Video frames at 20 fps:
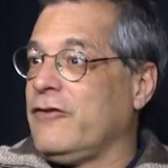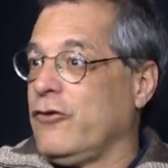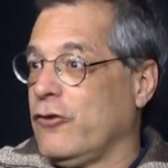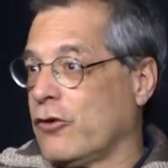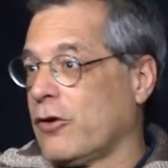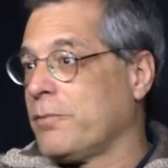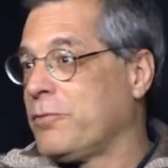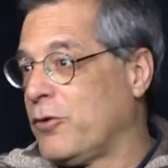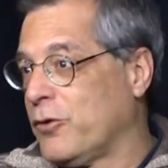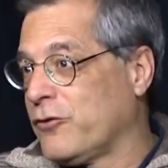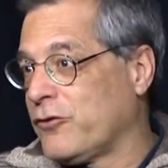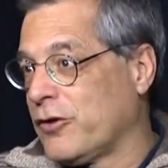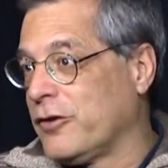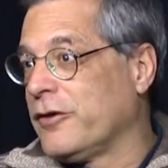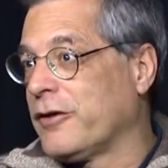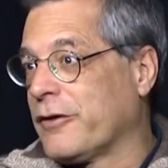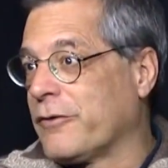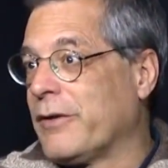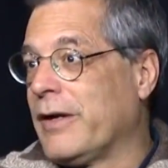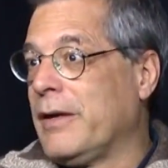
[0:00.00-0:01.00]
Europe to a certain
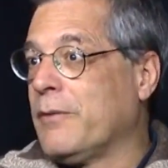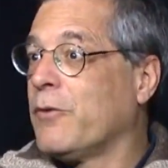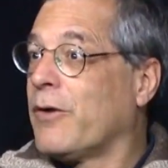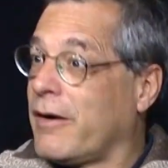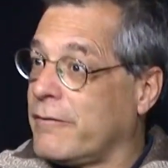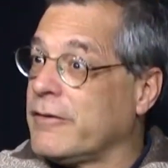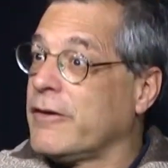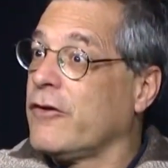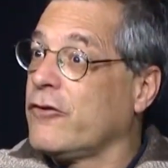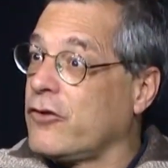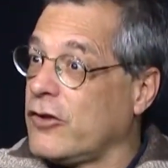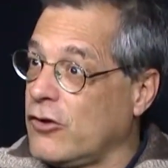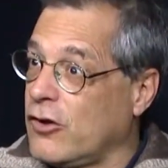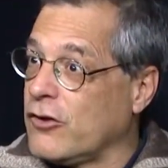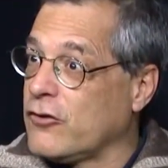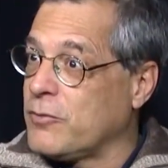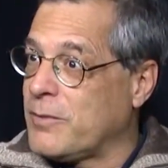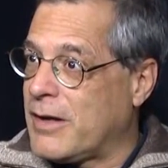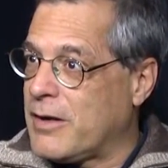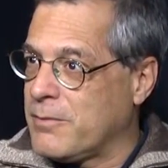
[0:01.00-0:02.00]
degree, wherever there's a
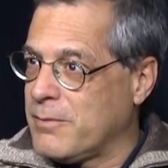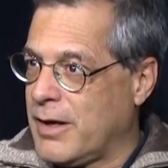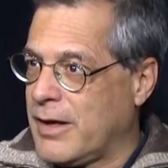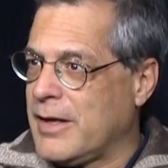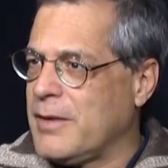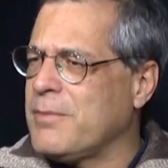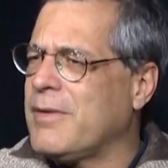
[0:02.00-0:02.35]
large amount of money.